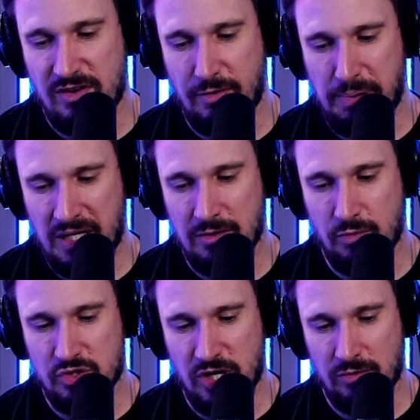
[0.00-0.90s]
of opinion
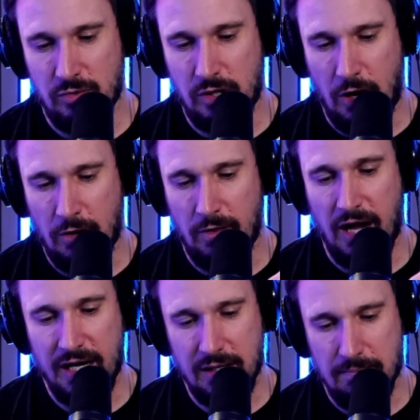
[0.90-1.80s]
with General Carl
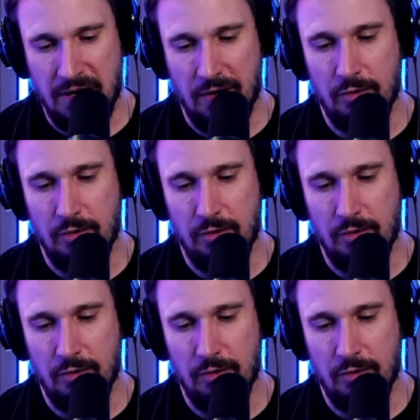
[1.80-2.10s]
Eikenberry,